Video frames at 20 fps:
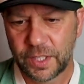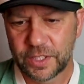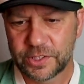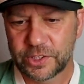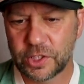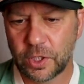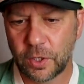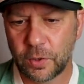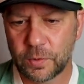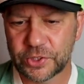
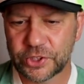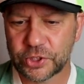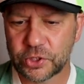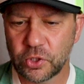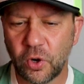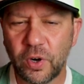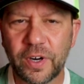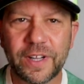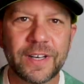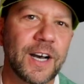So
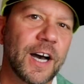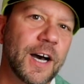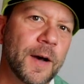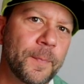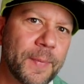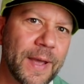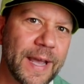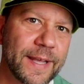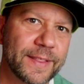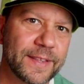starting
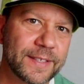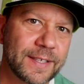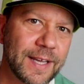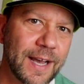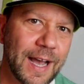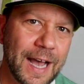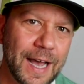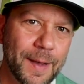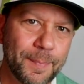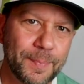up at the
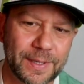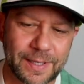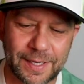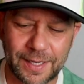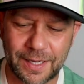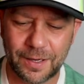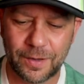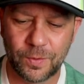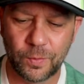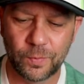
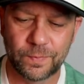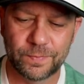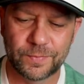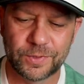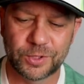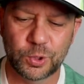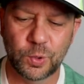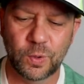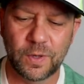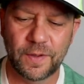top,
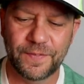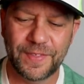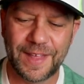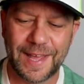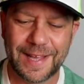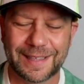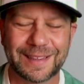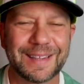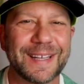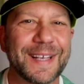sort of
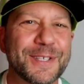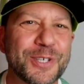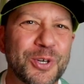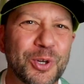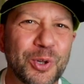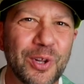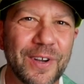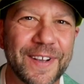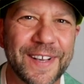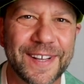that
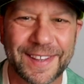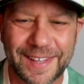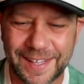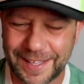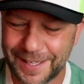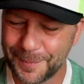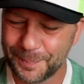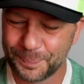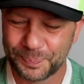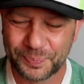lizard looking
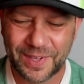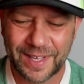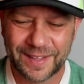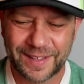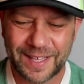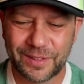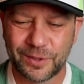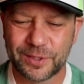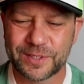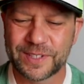thing,
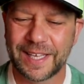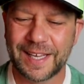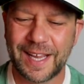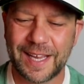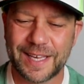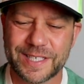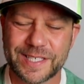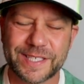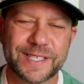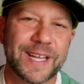that looks like
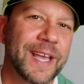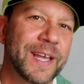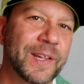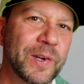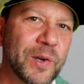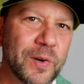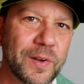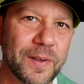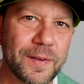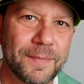a
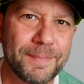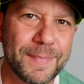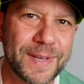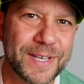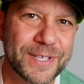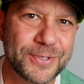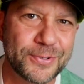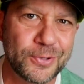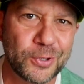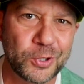standard
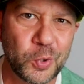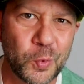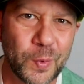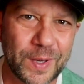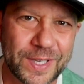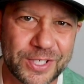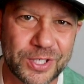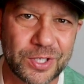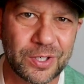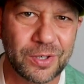Mr.
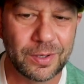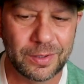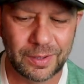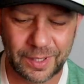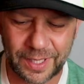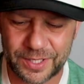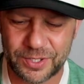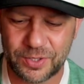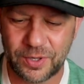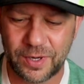Twister
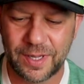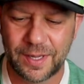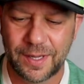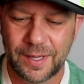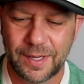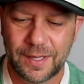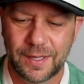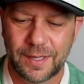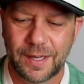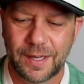lizard.
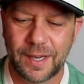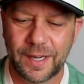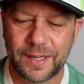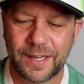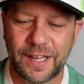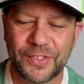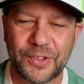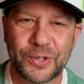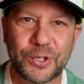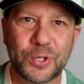
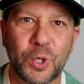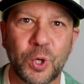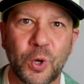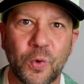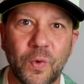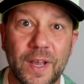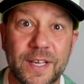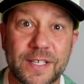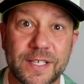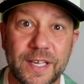Nothing too
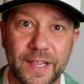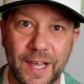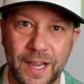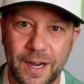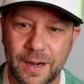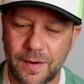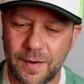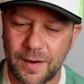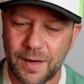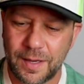crazy
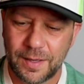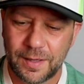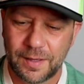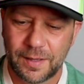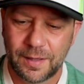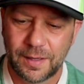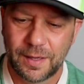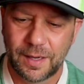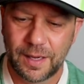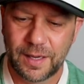there.
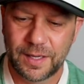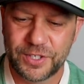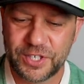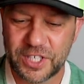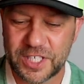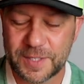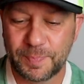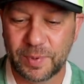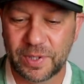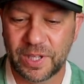
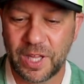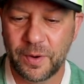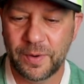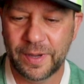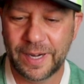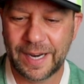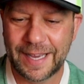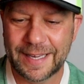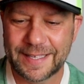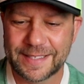Just below
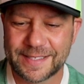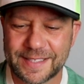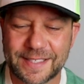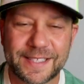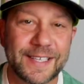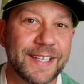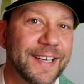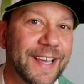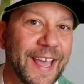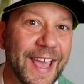it, I
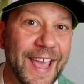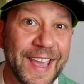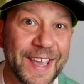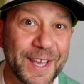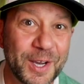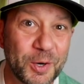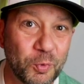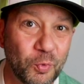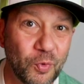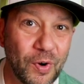see
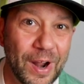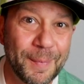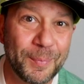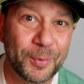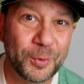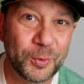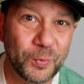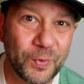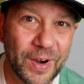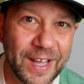a
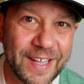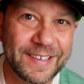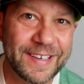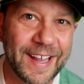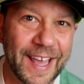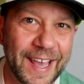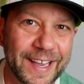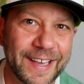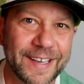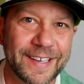Rebel
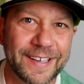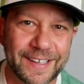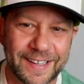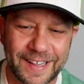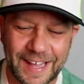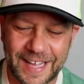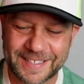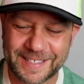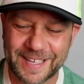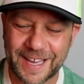Redneck.
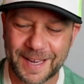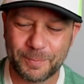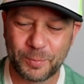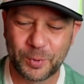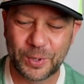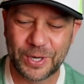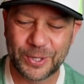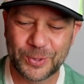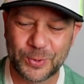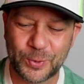That's a
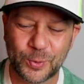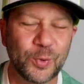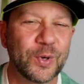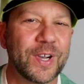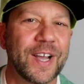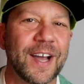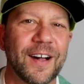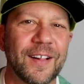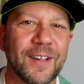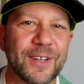pretty
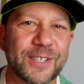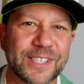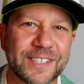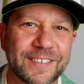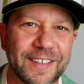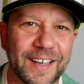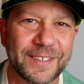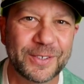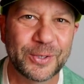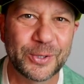cool color
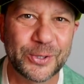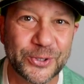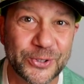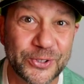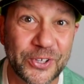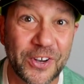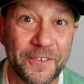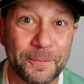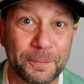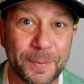selector
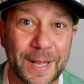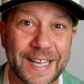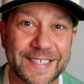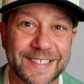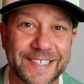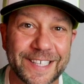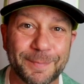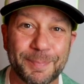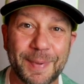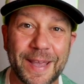soft
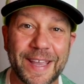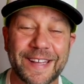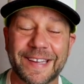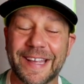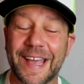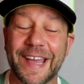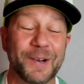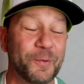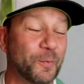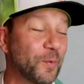plastic
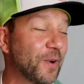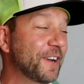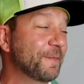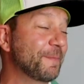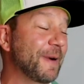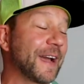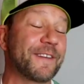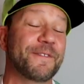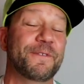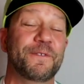bait and one
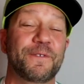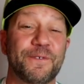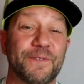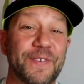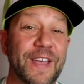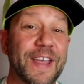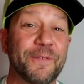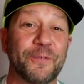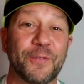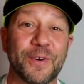of my
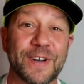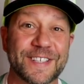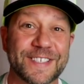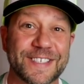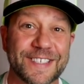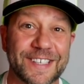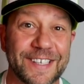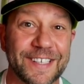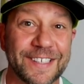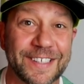
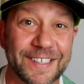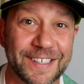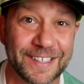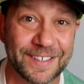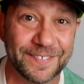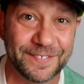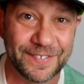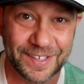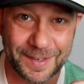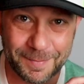favorites
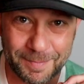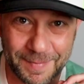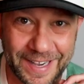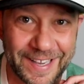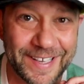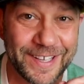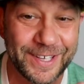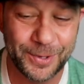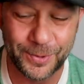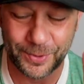of
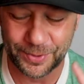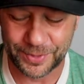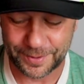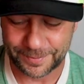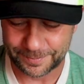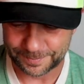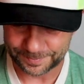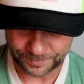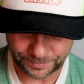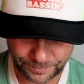my youth.